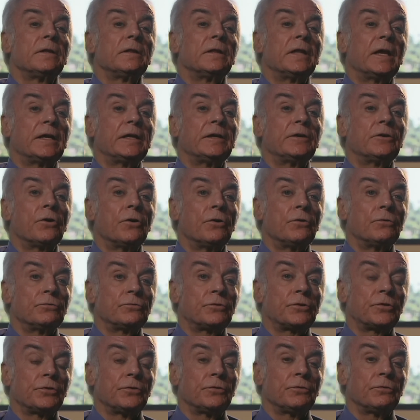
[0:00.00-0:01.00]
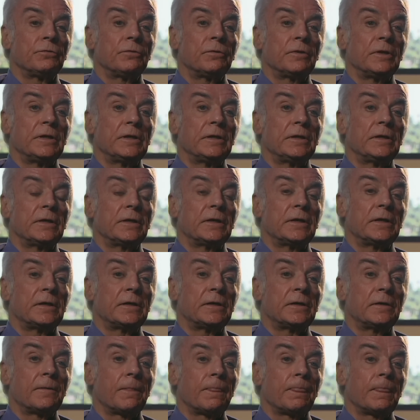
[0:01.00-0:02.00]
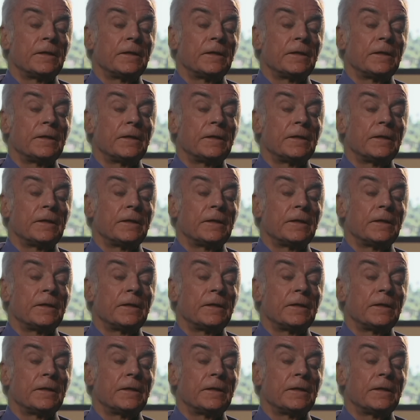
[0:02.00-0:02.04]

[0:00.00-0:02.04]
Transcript: that he go to the